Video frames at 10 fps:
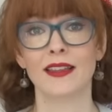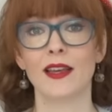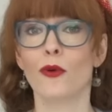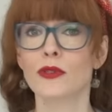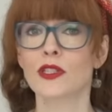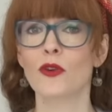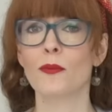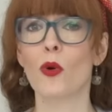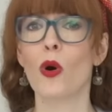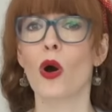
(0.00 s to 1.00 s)
They're also
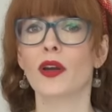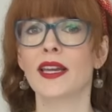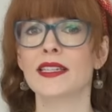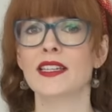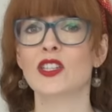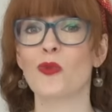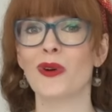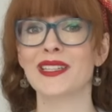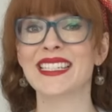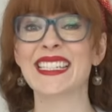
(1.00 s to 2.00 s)
more oriented
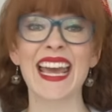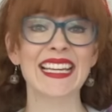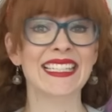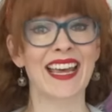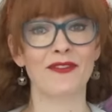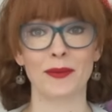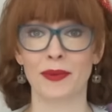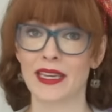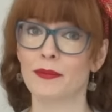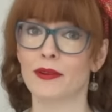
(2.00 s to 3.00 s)
towards tech-savvy
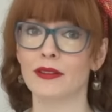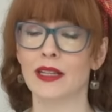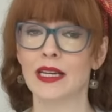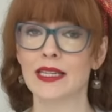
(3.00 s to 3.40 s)
people.